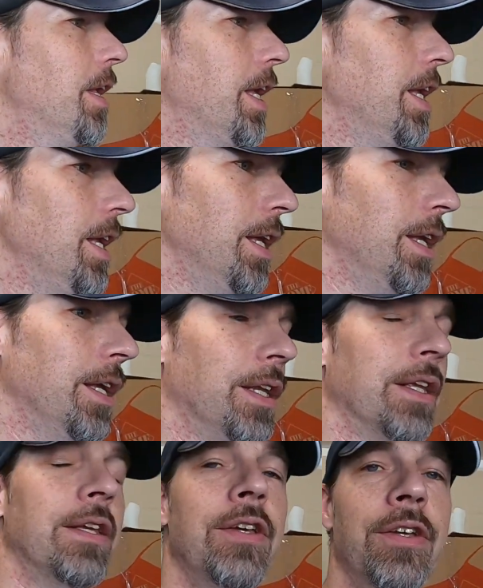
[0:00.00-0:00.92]

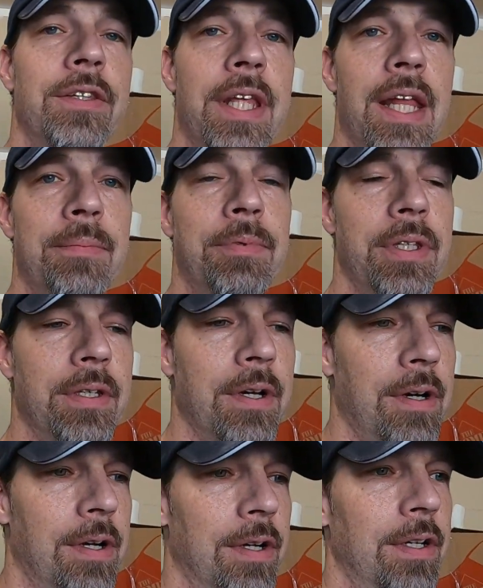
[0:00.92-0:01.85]
and hook that up to the
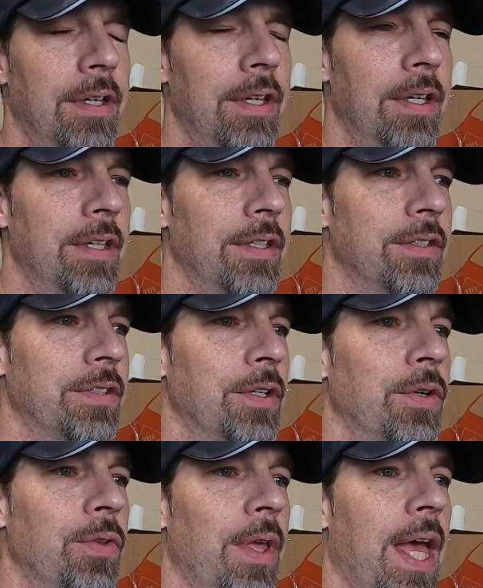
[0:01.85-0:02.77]
car
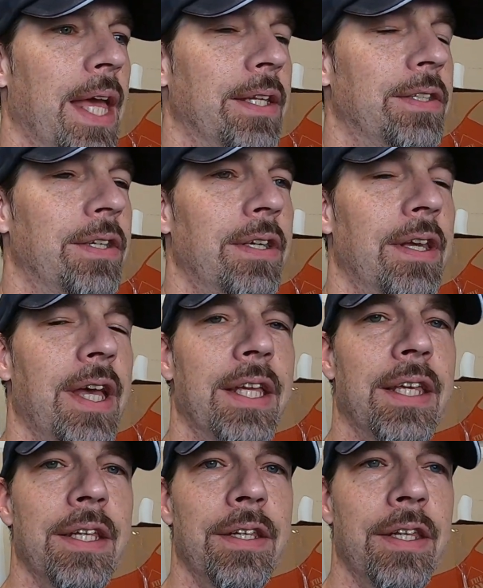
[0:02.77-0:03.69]
so that
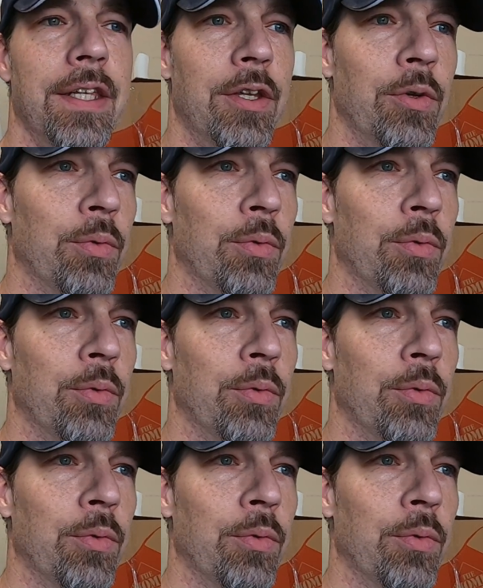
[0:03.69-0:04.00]
I can